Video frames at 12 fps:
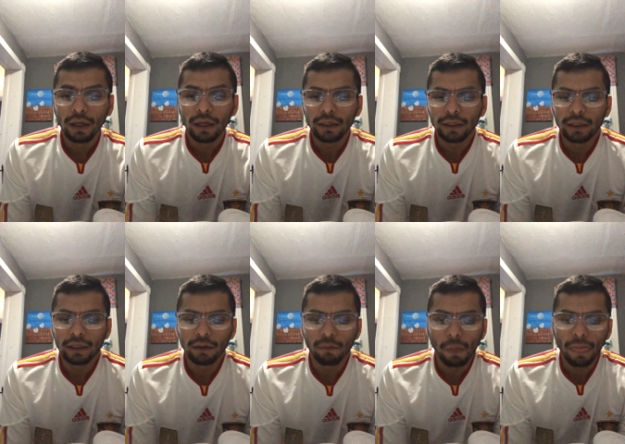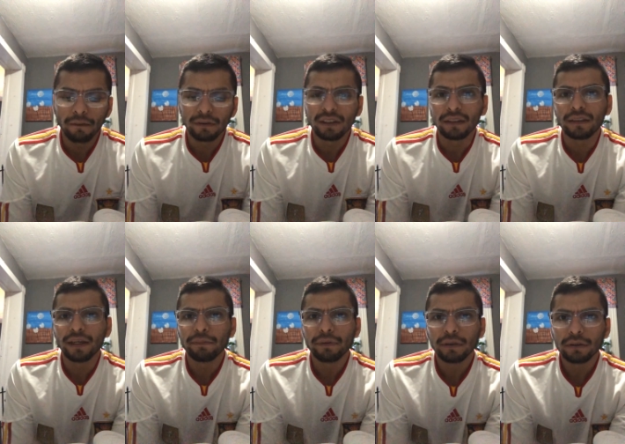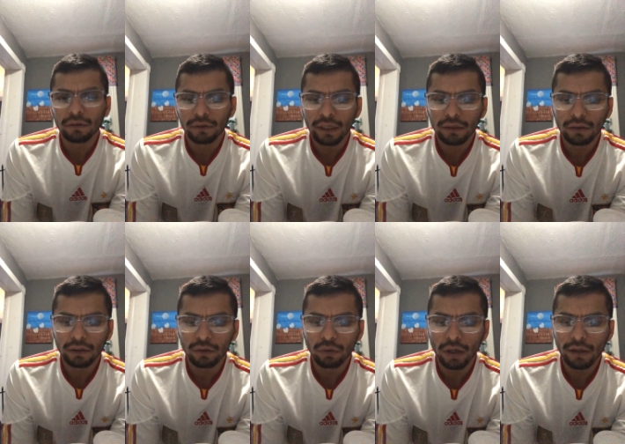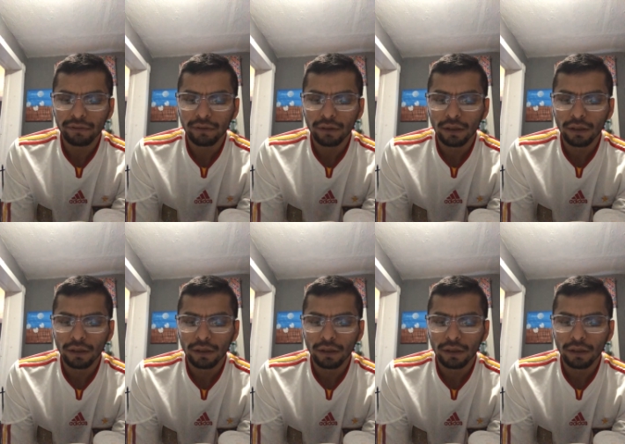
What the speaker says: In September 2012,